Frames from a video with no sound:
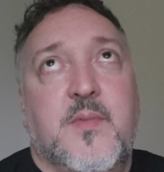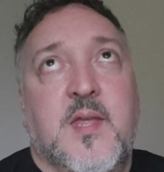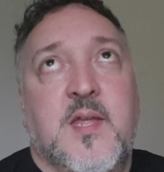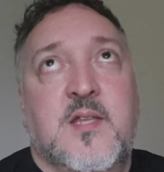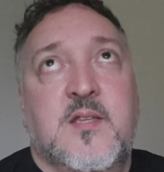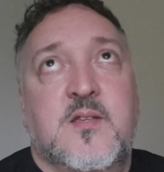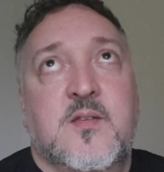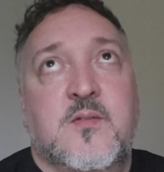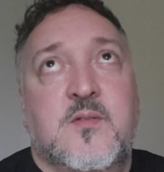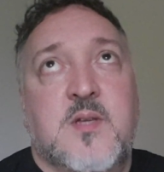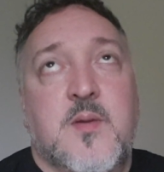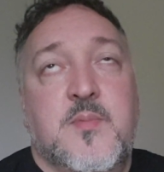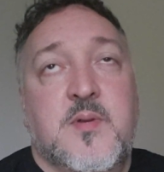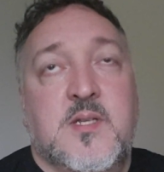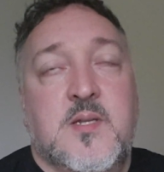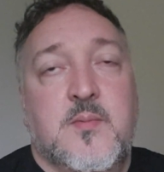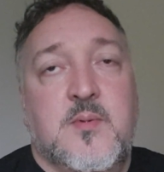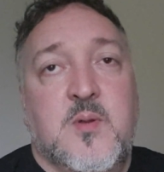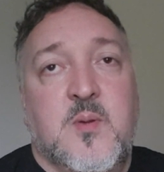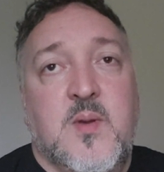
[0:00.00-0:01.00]

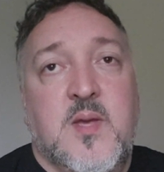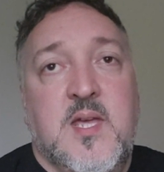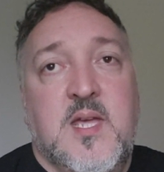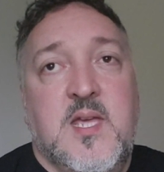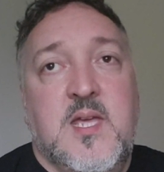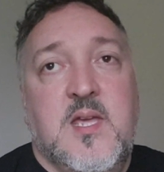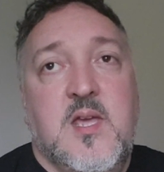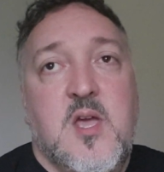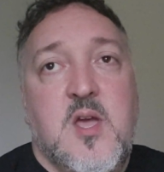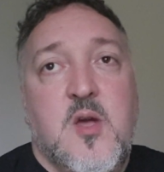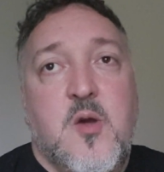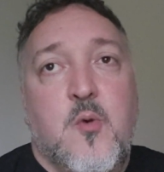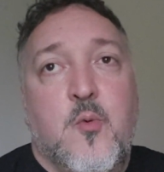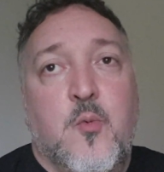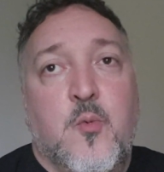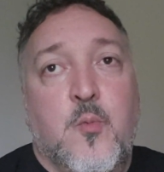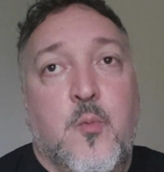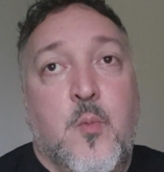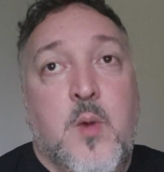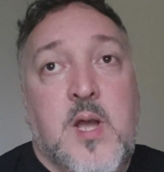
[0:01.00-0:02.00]
WWE
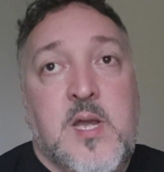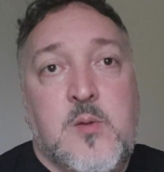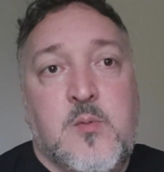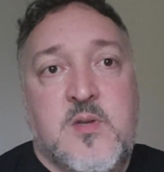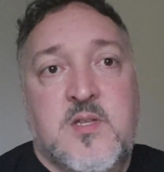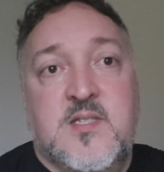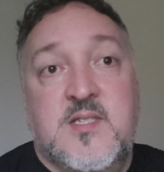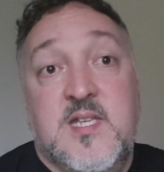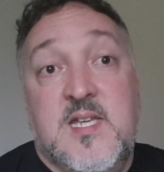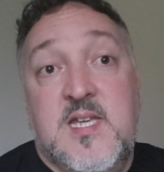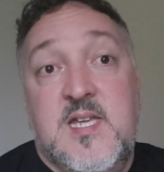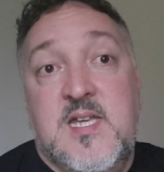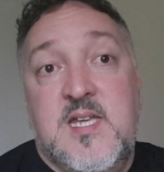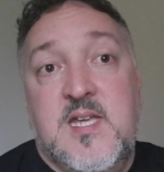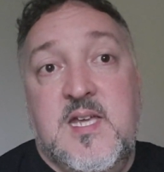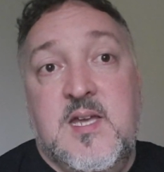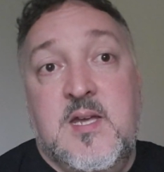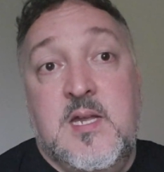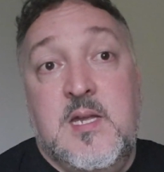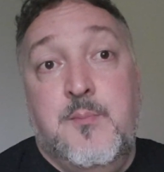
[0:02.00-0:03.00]
when
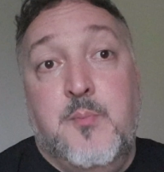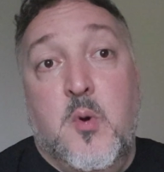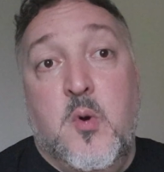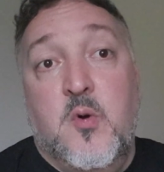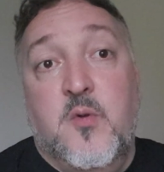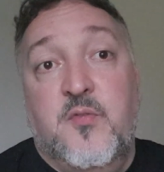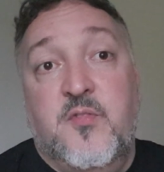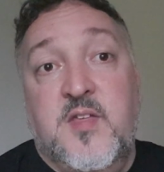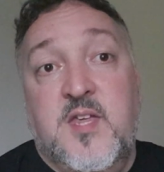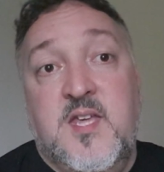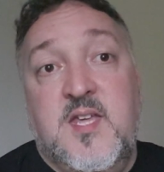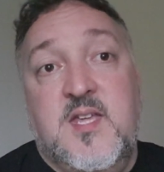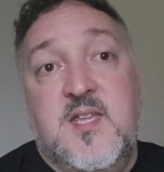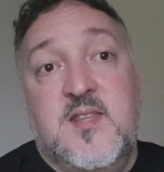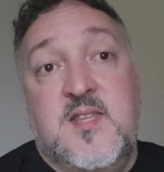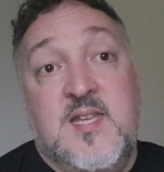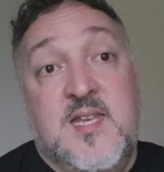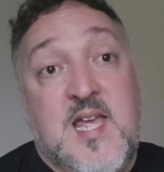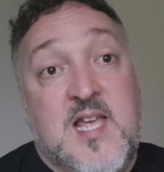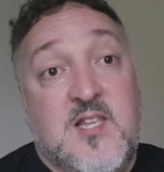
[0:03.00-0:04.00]
he bought
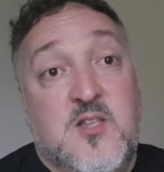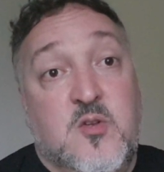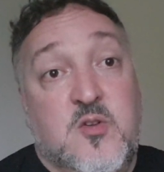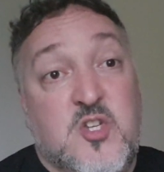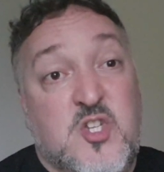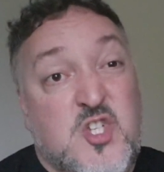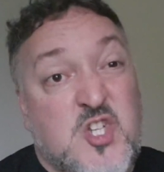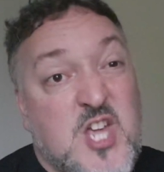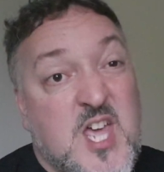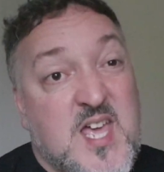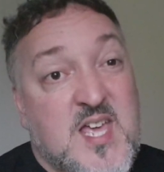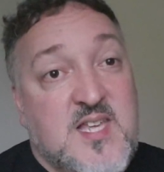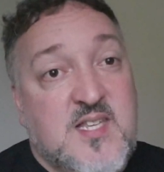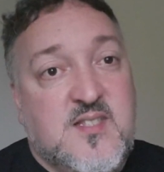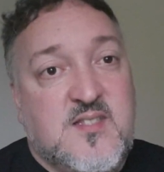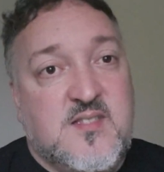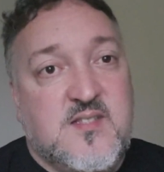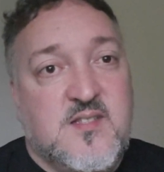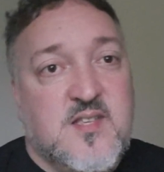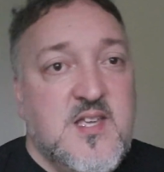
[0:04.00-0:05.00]
the next load of
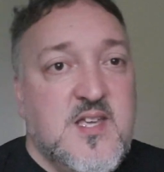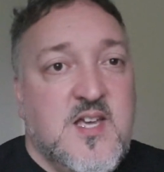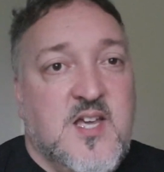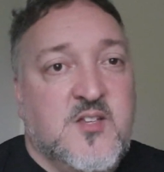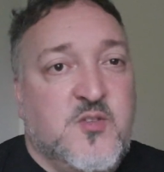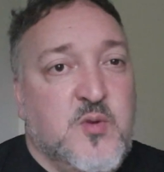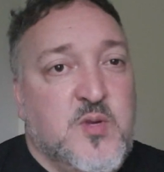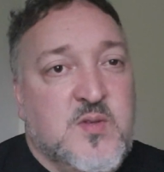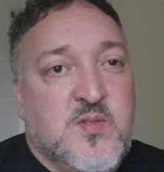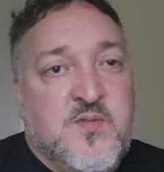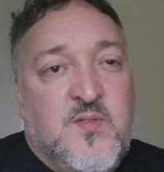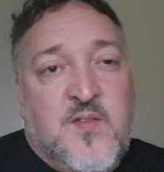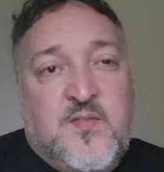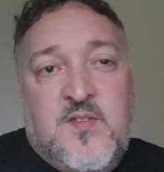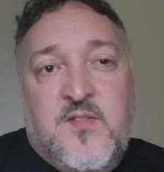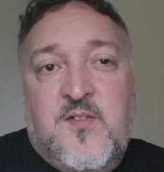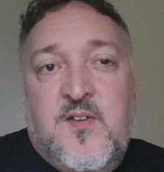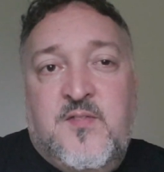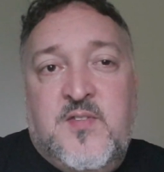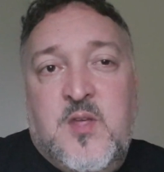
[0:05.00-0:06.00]
shares, so he was
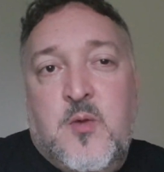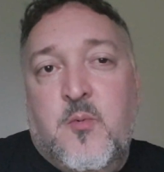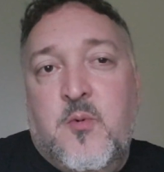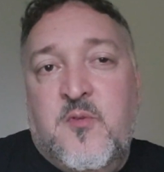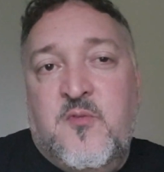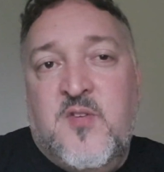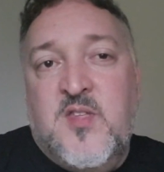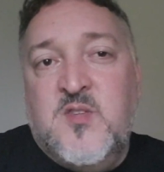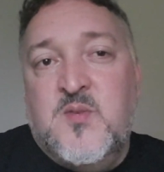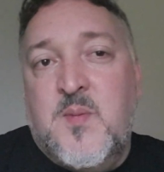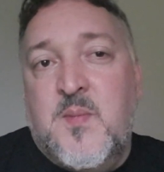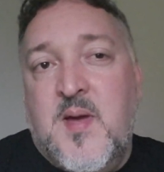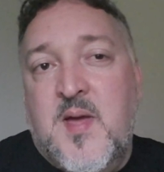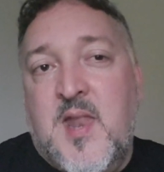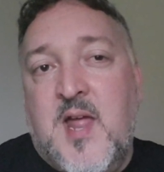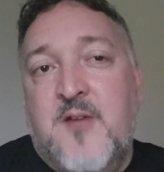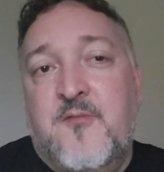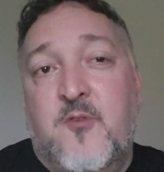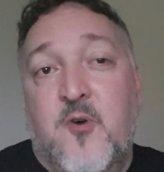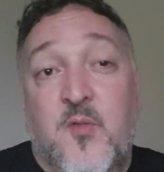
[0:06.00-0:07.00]
50-50 with Vince
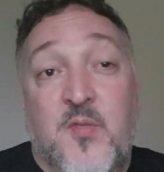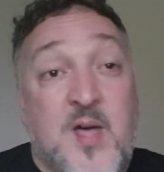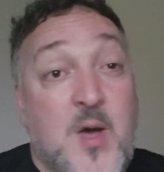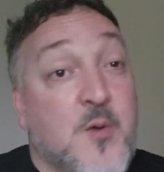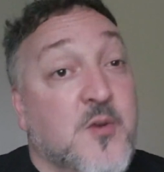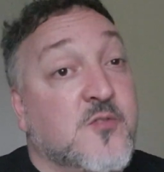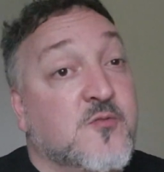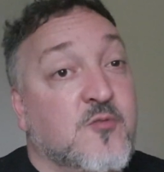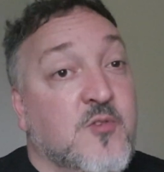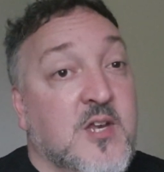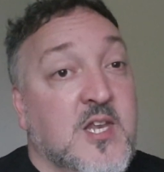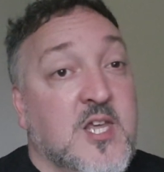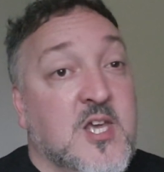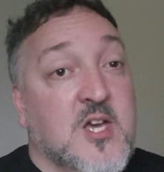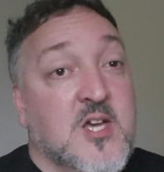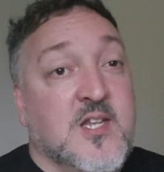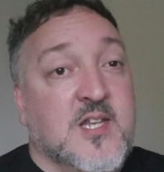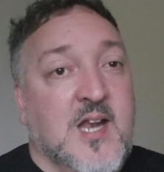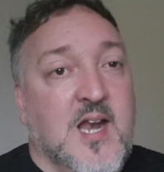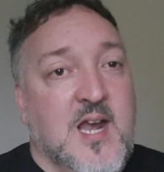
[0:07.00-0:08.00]
McMahon. I thought that was really
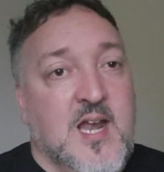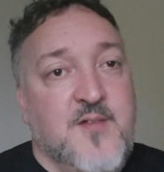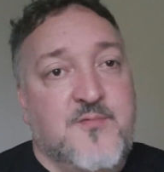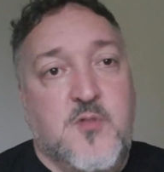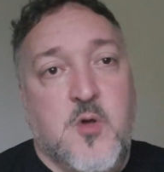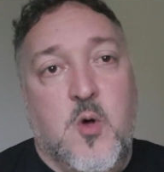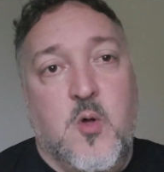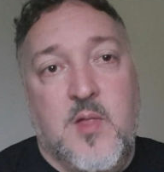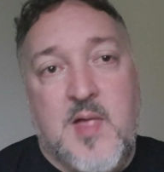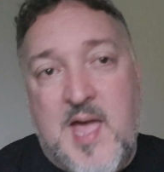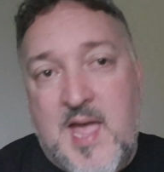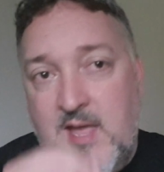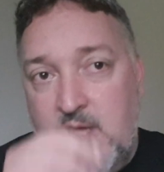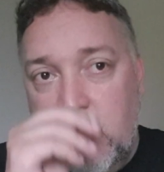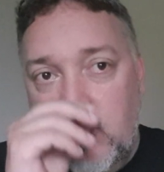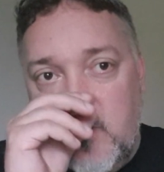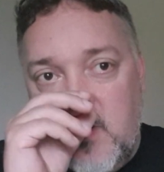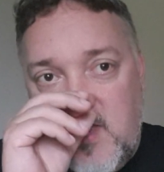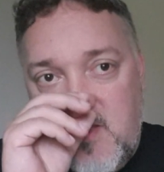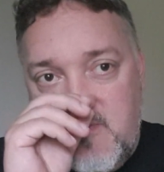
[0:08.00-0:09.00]
good. I loved the whole
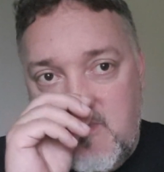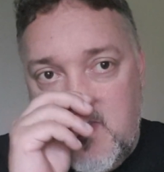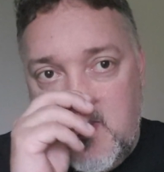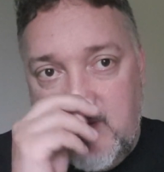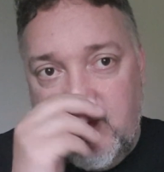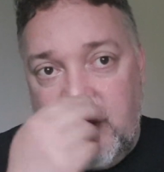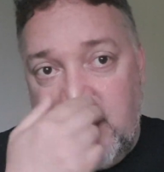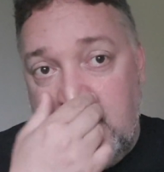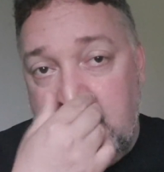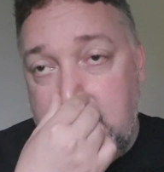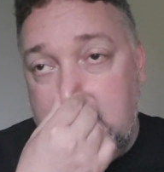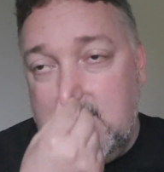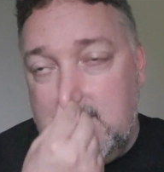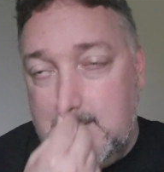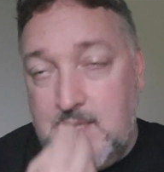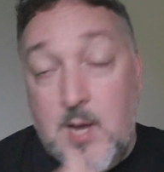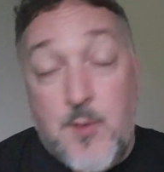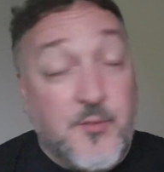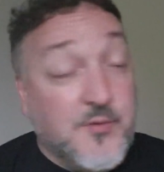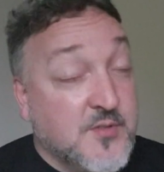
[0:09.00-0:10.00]
angle with him and Vince.
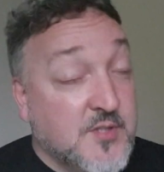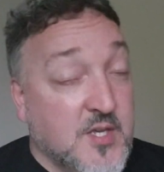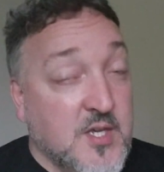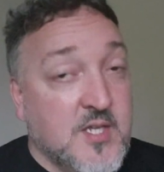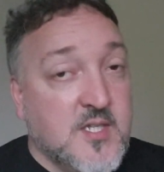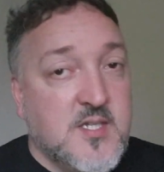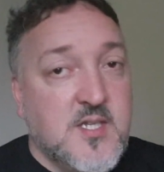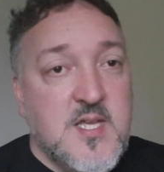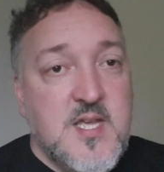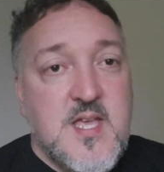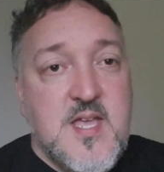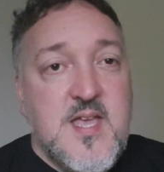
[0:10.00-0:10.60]
That was good.